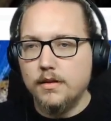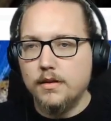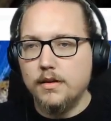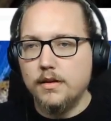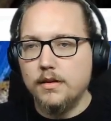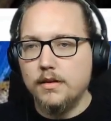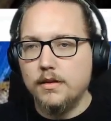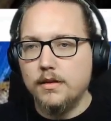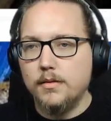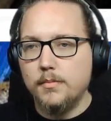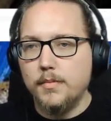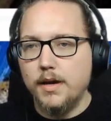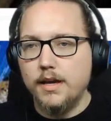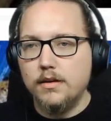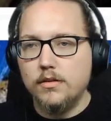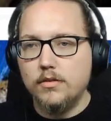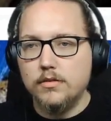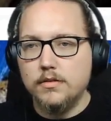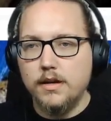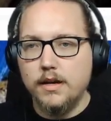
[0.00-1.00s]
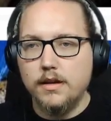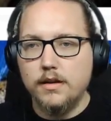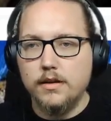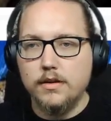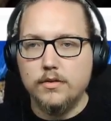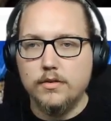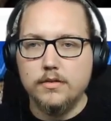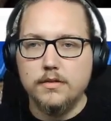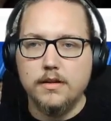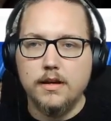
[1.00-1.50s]
In the main container
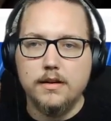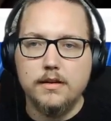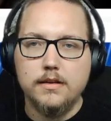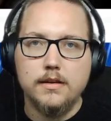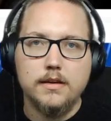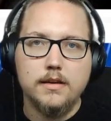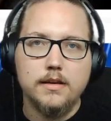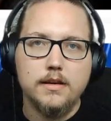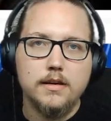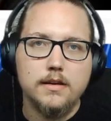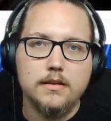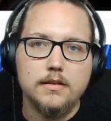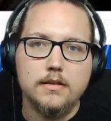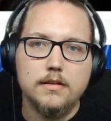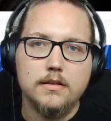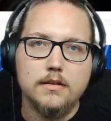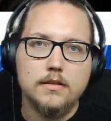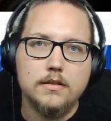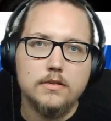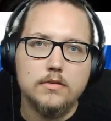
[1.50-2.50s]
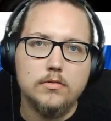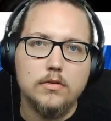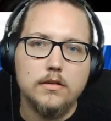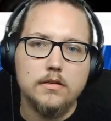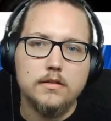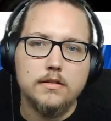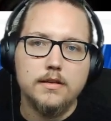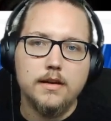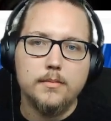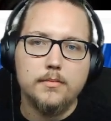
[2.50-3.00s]
you're setting here the scroll
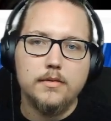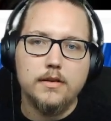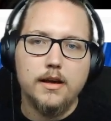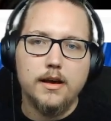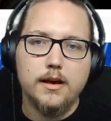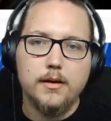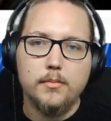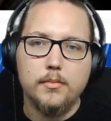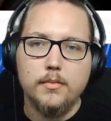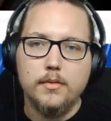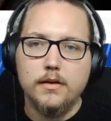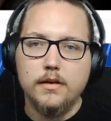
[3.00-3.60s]
snap type,